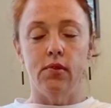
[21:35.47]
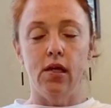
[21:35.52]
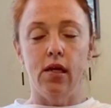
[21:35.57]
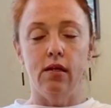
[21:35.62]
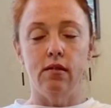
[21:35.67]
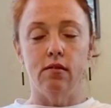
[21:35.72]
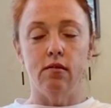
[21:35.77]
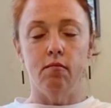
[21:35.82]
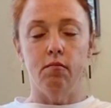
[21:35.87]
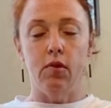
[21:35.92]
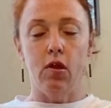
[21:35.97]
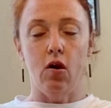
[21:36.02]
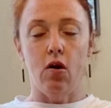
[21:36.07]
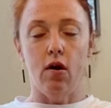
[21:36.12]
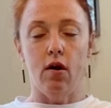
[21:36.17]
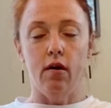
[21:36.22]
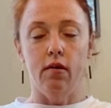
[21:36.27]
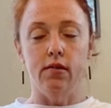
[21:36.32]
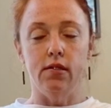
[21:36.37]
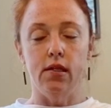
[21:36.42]
Take some
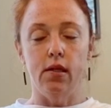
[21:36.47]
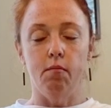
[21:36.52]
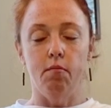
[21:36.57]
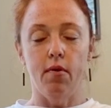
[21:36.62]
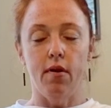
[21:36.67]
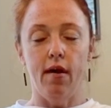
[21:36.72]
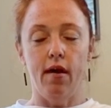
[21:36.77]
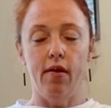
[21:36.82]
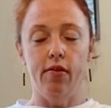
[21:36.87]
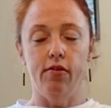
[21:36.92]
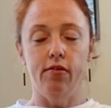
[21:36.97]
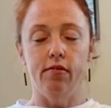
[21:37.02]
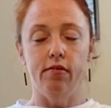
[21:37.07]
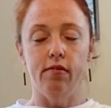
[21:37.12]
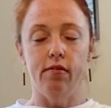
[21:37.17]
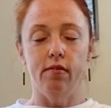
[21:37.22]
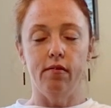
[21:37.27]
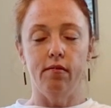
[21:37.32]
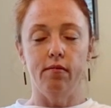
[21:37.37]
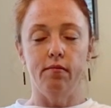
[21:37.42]
long, deep
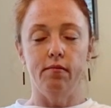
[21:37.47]
breaths.